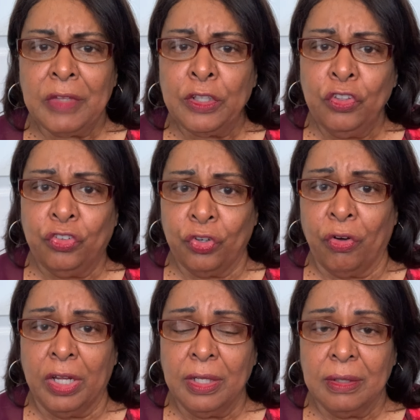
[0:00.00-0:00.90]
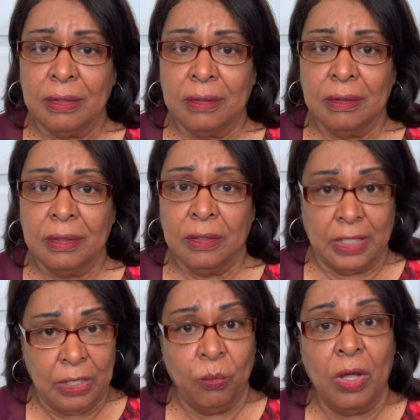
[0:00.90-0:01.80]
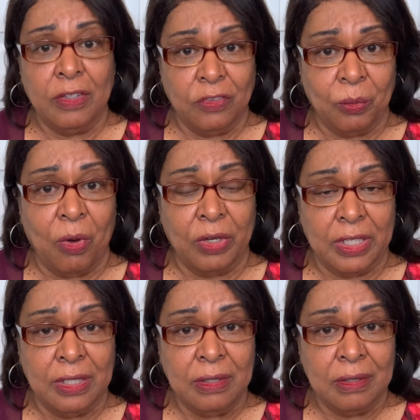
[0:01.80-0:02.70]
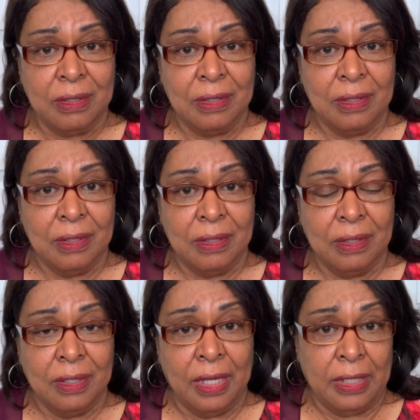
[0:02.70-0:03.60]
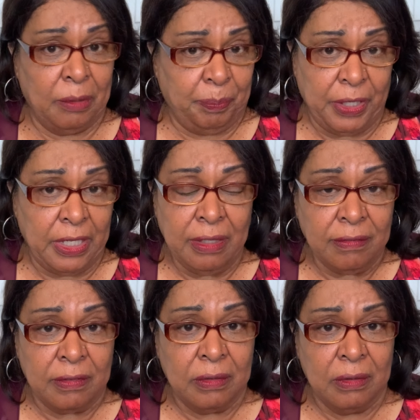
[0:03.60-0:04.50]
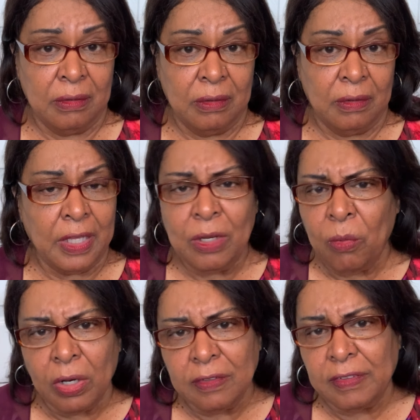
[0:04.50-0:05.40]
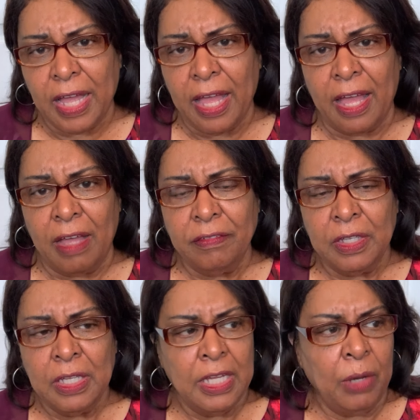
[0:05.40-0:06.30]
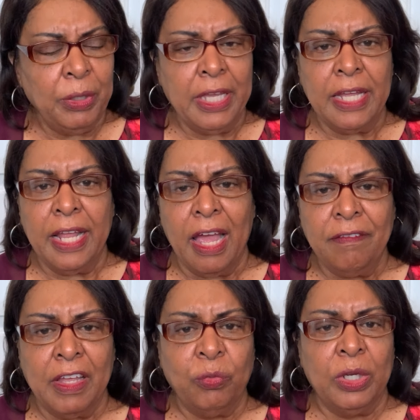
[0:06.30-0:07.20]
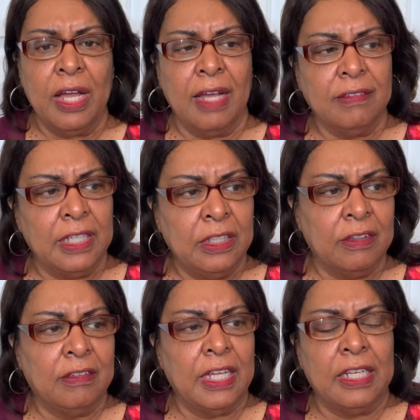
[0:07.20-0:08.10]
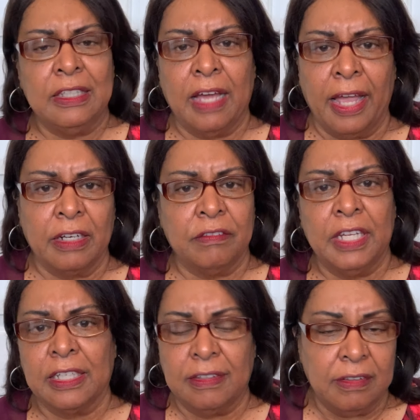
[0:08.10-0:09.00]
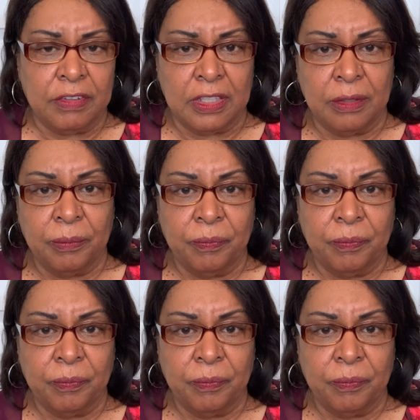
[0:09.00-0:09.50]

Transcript: The joy that he wants us to walk in. The peace that he wants us to have. And we can't have that if we're constantly eating a steady diet of negativity.